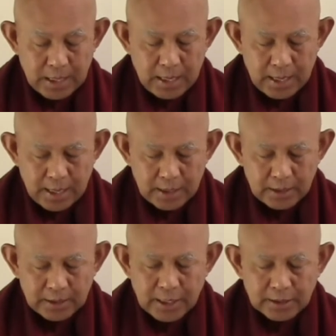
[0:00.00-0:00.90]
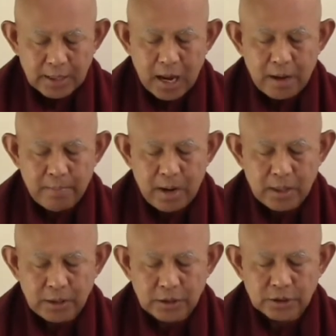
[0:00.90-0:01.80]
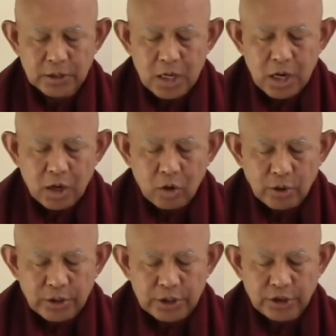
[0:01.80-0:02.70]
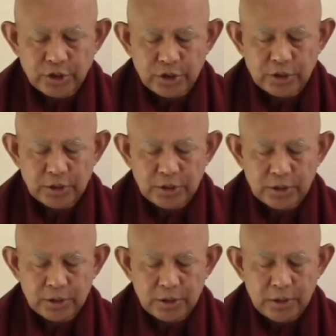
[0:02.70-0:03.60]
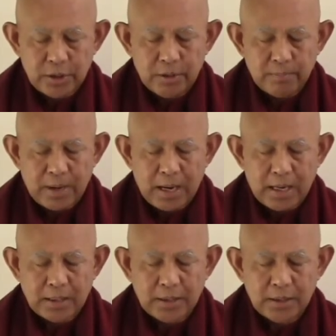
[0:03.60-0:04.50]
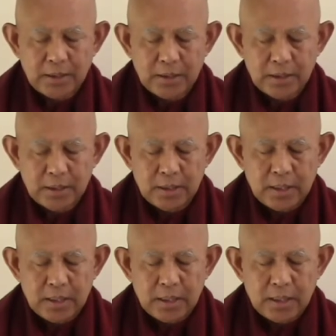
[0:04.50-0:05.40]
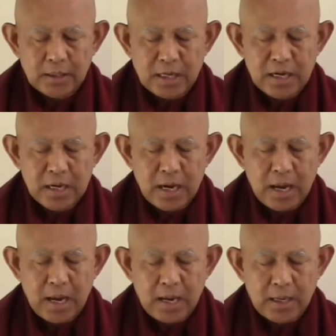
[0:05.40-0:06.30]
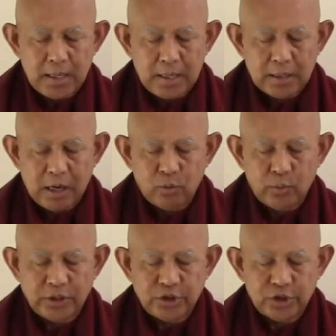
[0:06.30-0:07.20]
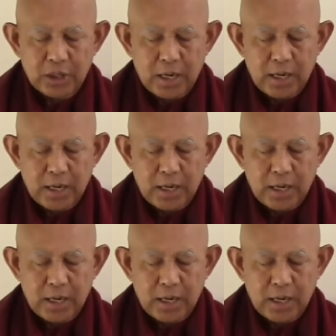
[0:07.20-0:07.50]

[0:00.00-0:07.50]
And that karma is conditioned by Dhamma and avijja.